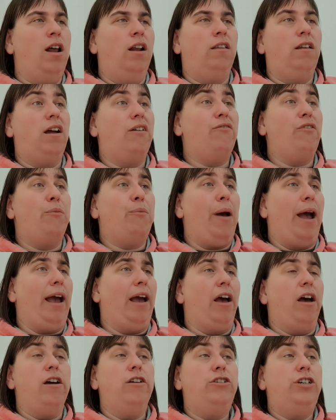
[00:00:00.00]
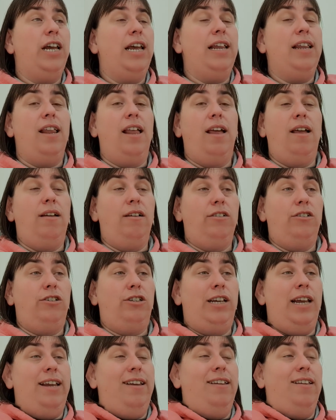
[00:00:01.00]
Like Rebecca, she
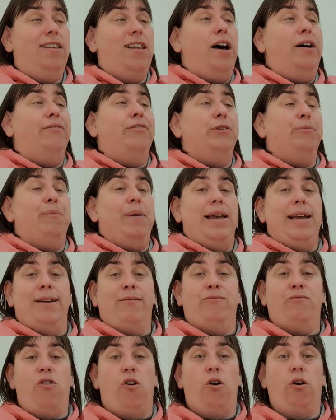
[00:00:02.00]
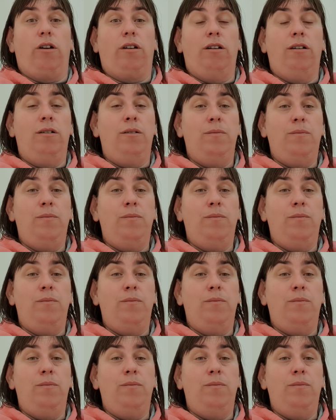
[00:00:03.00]
she loves being rocked.